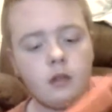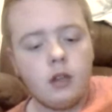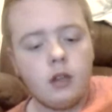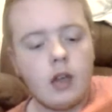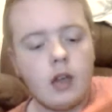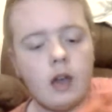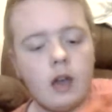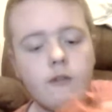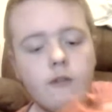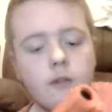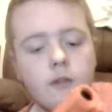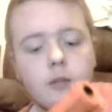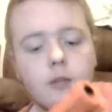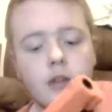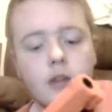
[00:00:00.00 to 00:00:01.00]
yeah, if you've
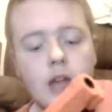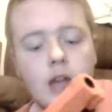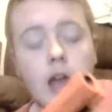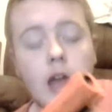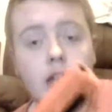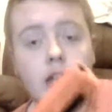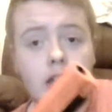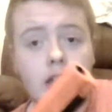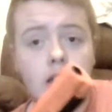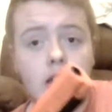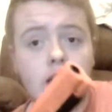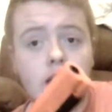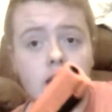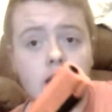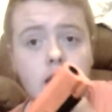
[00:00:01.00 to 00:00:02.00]
done that and the,
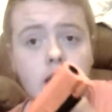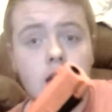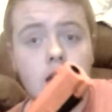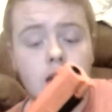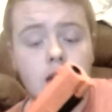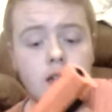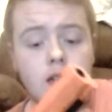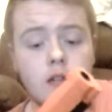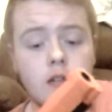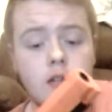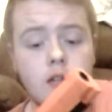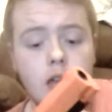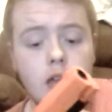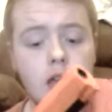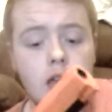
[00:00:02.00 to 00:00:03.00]
and the
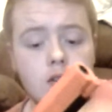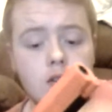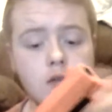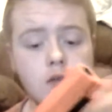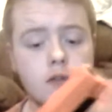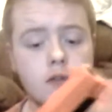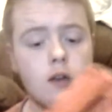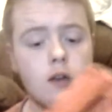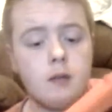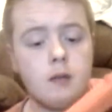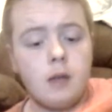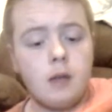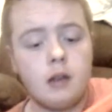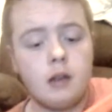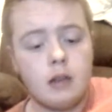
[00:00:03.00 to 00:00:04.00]
the actual slide
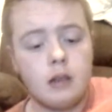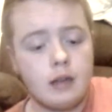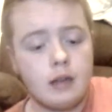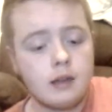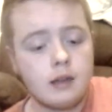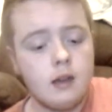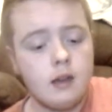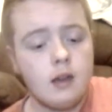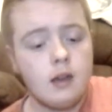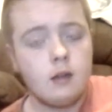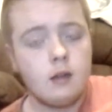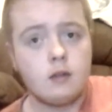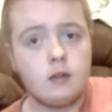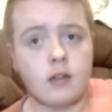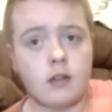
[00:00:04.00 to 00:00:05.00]
pin thing,
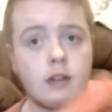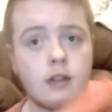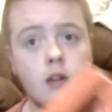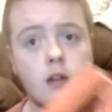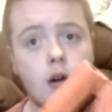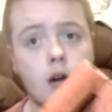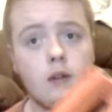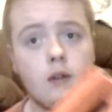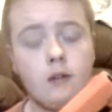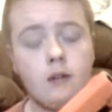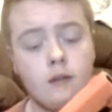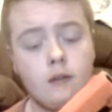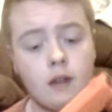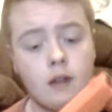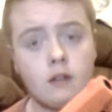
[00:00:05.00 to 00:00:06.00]
which takes it off, if
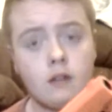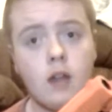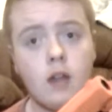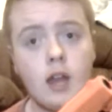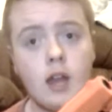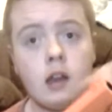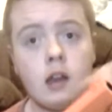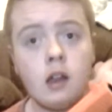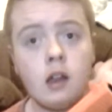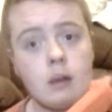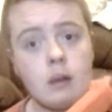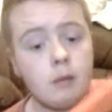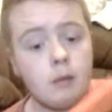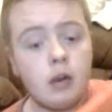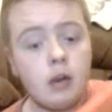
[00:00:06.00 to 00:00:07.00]
that's not in,
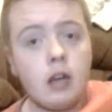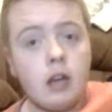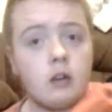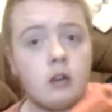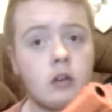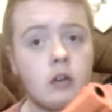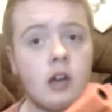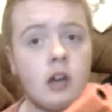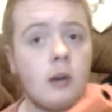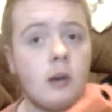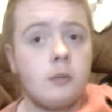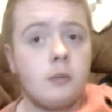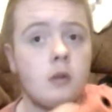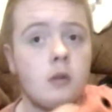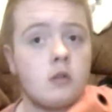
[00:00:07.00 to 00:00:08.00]
put it in, lock it up.
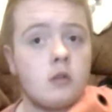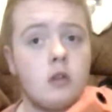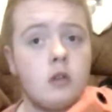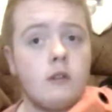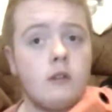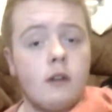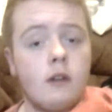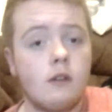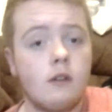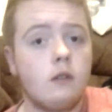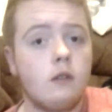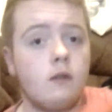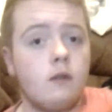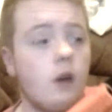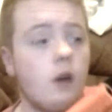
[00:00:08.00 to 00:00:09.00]
Don't shoot it, otherwise it'll
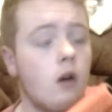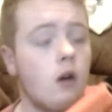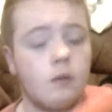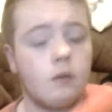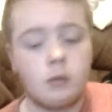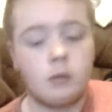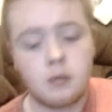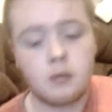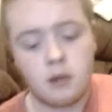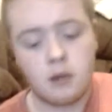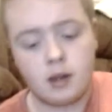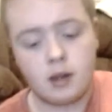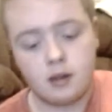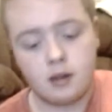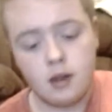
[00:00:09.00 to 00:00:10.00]
fly off and probably
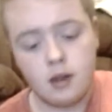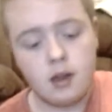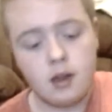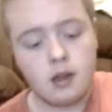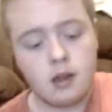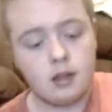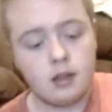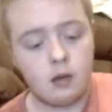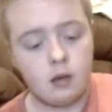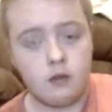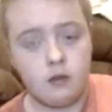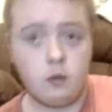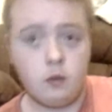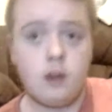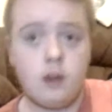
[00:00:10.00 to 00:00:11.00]
break. Now this is
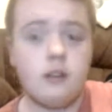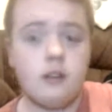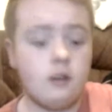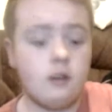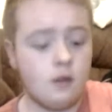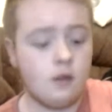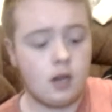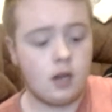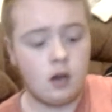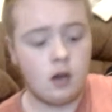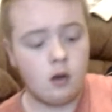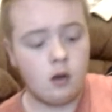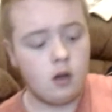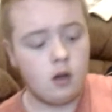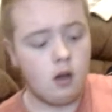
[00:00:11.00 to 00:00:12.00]
what I did in the video.
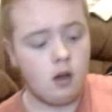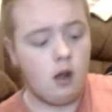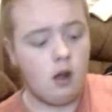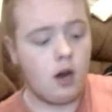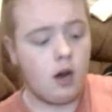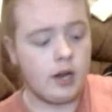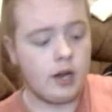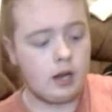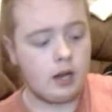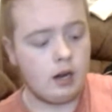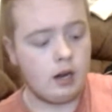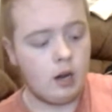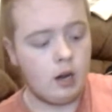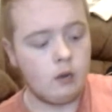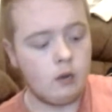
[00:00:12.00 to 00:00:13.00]
I
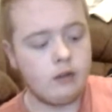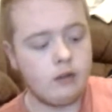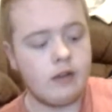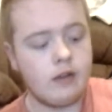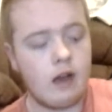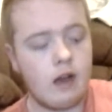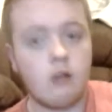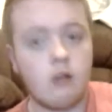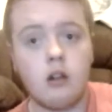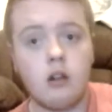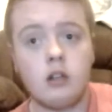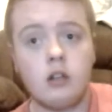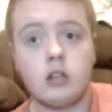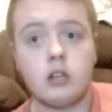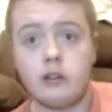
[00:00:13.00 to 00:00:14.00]
lowered it down like
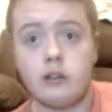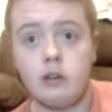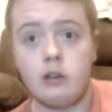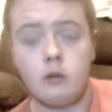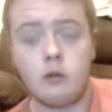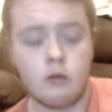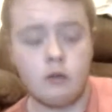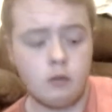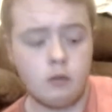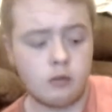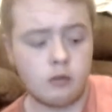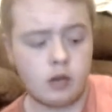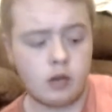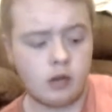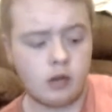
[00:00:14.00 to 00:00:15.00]
you can do with a normal
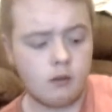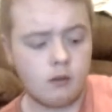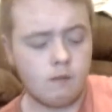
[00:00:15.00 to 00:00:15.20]
gun,